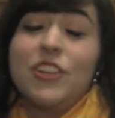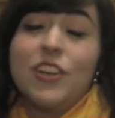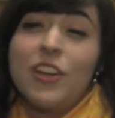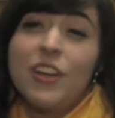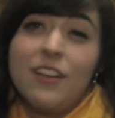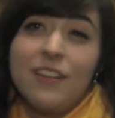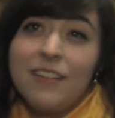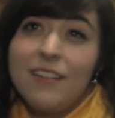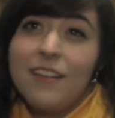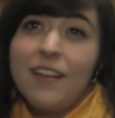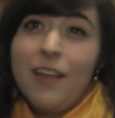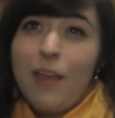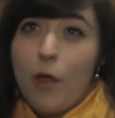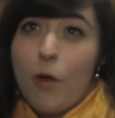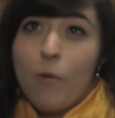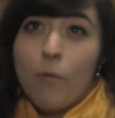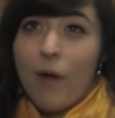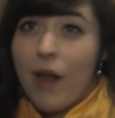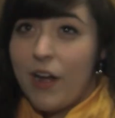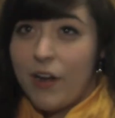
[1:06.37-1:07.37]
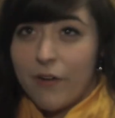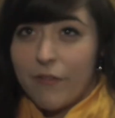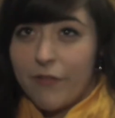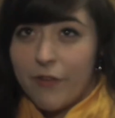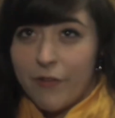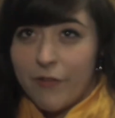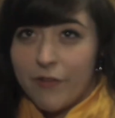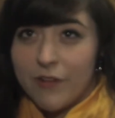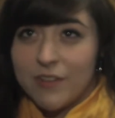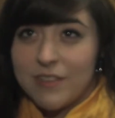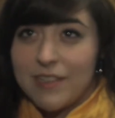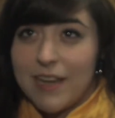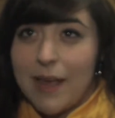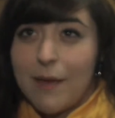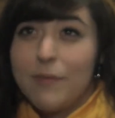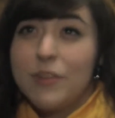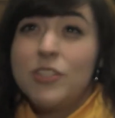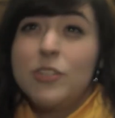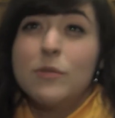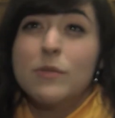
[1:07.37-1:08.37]
couldn't write her full first
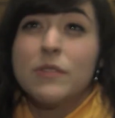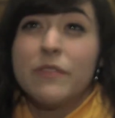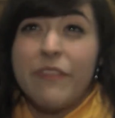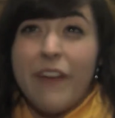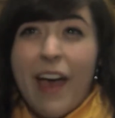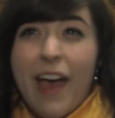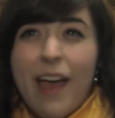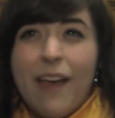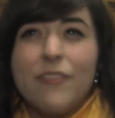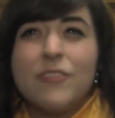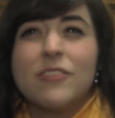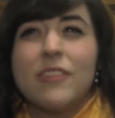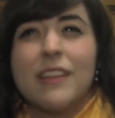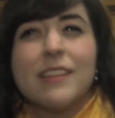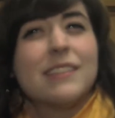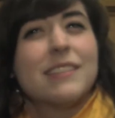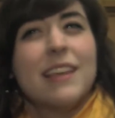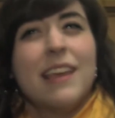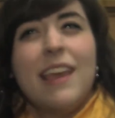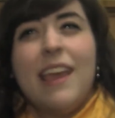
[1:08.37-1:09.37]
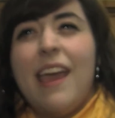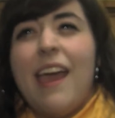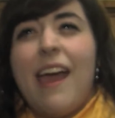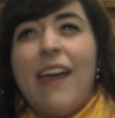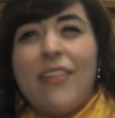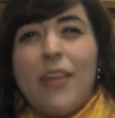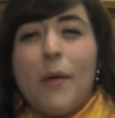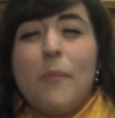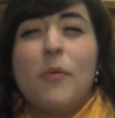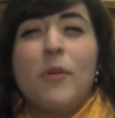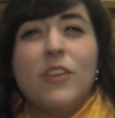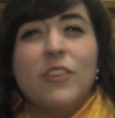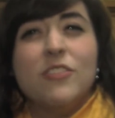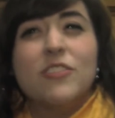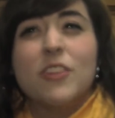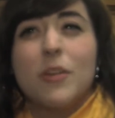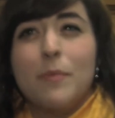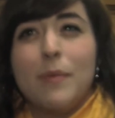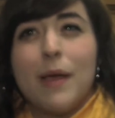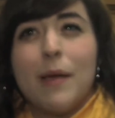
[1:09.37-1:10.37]
name, and she was five, so that's at that point you
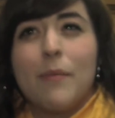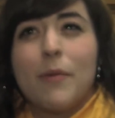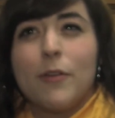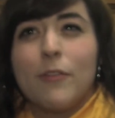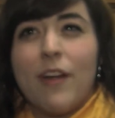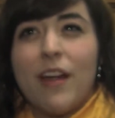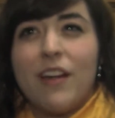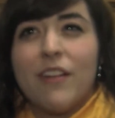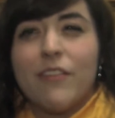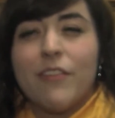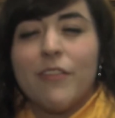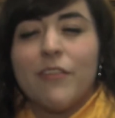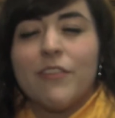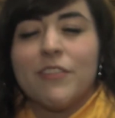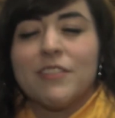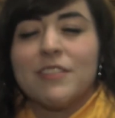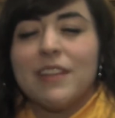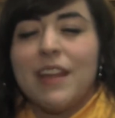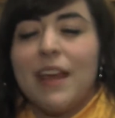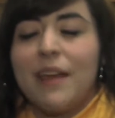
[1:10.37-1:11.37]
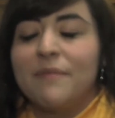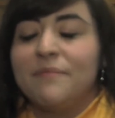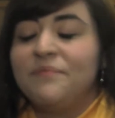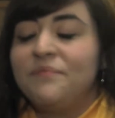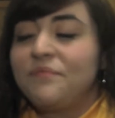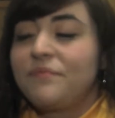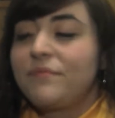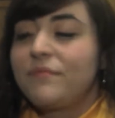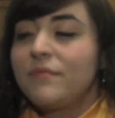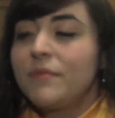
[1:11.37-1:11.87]
should be able to write your full first name.